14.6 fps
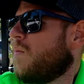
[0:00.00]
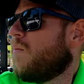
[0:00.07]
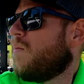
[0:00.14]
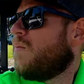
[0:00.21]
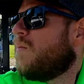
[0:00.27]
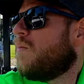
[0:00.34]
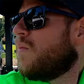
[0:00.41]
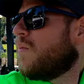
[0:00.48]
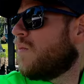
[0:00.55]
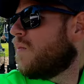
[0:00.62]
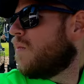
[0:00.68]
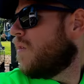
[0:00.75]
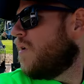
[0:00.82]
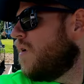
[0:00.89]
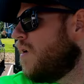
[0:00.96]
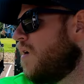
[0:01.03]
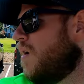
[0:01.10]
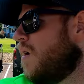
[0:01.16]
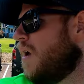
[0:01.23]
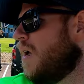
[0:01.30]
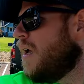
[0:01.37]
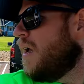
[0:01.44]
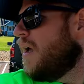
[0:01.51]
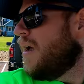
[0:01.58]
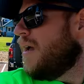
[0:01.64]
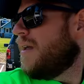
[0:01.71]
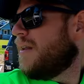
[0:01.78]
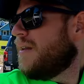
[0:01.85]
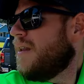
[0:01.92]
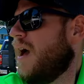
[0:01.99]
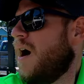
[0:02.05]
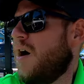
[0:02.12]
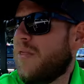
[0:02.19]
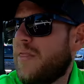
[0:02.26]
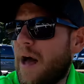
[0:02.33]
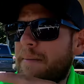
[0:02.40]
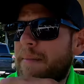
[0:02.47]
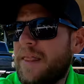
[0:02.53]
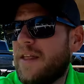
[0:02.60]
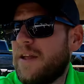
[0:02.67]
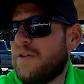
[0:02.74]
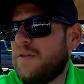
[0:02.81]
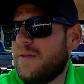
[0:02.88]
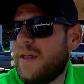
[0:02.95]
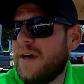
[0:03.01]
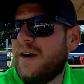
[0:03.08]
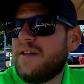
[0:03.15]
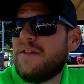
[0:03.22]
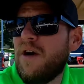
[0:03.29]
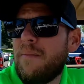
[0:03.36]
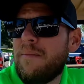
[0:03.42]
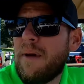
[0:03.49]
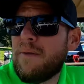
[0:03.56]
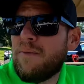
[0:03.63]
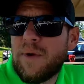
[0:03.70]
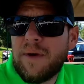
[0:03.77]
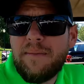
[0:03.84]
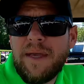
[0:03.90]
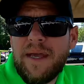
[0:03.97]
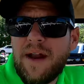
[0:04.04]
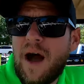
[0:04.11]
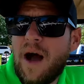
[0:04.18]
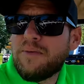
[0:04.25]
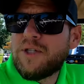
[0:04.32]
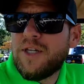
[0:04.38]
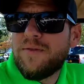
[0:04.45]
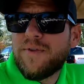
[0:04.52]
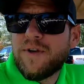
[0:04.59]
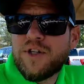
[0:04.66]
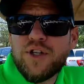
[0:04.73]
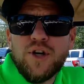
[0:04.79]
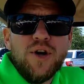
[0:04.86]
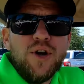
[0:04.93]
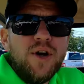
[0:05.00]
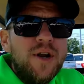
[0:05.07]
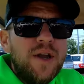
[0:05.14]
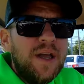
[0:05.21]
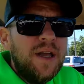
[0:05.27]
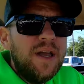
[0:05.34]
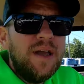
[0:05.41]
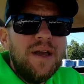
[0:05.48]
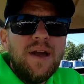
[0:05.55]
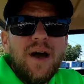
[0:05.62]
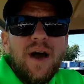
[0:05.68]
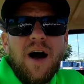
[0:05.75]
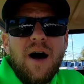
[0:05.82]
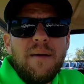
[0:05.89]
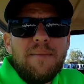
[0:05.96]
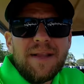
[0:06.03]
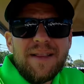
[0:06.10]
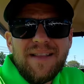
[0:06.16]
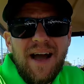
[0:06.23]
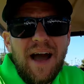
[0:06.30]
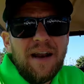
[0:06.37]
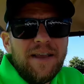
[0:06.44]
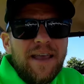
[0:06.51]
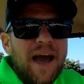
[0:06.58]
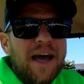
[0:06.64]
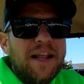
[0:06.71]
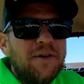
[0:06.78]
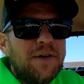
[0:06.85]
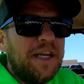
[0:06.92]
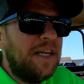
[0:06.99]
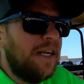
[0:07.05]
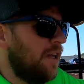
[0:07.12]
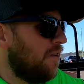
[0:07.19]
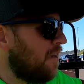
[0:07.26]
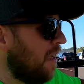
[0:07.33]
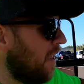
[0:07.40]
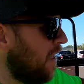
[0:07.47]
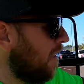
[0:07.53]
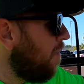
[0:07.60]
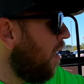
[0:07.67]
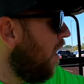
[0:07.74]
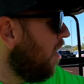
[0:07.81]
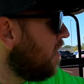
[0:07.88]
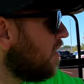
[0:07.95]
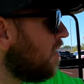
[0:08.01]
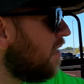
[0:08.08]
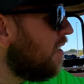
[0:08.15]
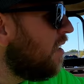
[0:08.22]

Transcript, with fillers: you don't need something like that, right? No, I mean the the dump bed would be an option for sure. Okay. Uh, but I, yeah, I don't need the utility box.